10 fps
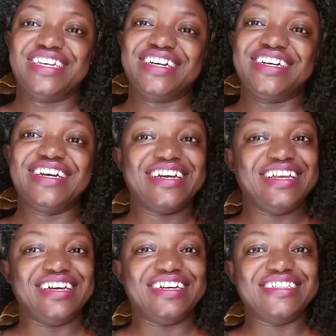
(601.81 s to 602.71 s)
Dear
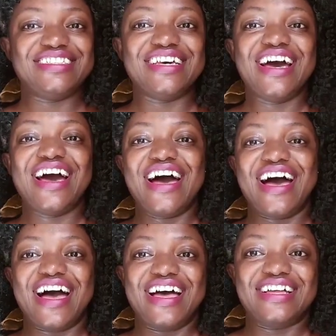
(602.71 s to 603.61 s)
Klairs,
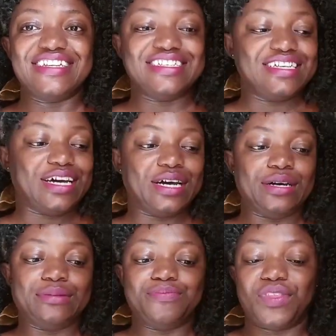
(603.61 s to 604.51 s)
and
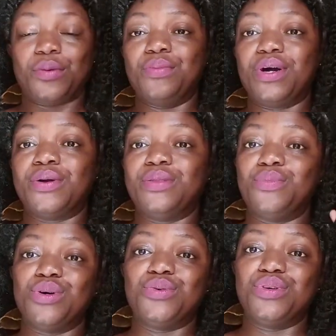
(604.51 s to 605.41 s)
I'll be back with
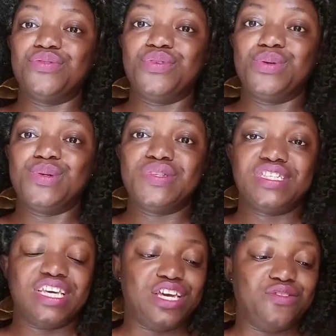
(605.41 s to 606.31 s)
more
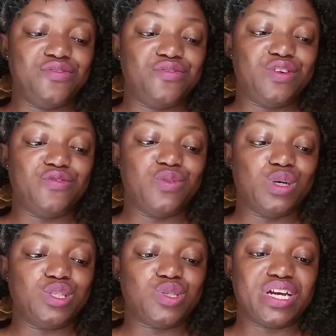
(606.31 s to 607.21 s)
reviews. If you've
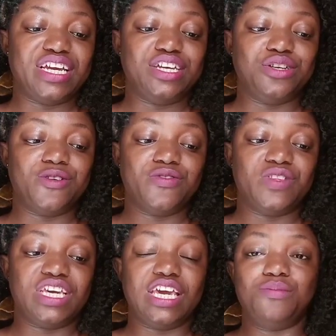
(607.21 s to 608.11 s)
not tried any of
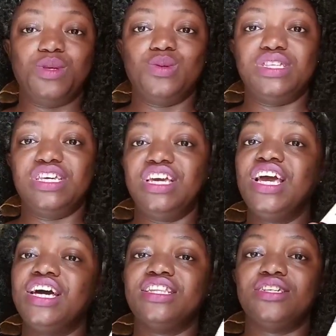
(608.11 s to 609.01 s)
the K Beauty,
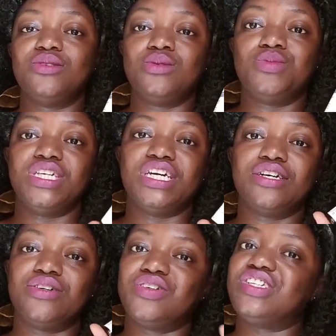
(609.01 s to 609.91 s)
this will be a
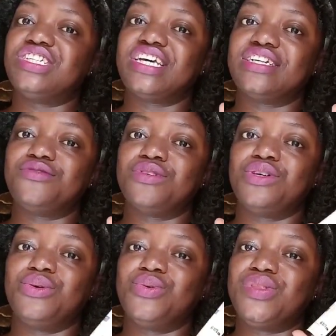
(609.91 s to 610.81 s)
good start for
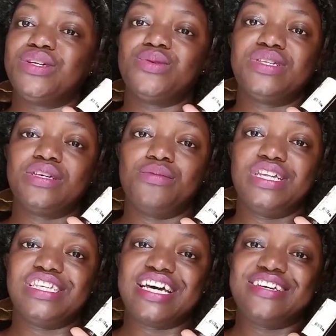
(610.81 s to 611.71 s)
you. There's always a
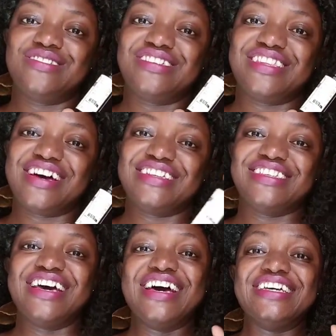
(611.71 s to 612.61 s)
mini size to start.
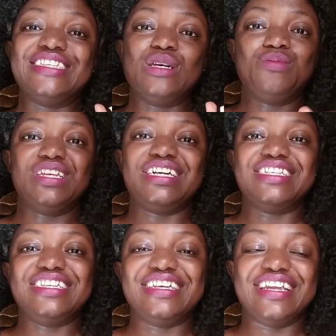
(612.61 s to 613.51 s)
Stay
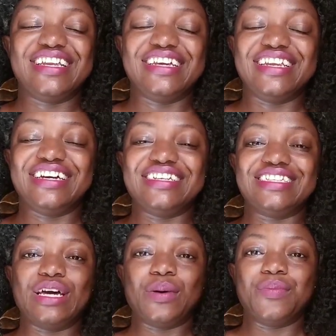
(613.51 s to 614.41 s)
blessed, nothing
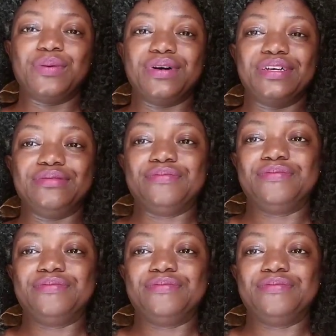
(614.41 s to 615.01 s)
less. Bye bye.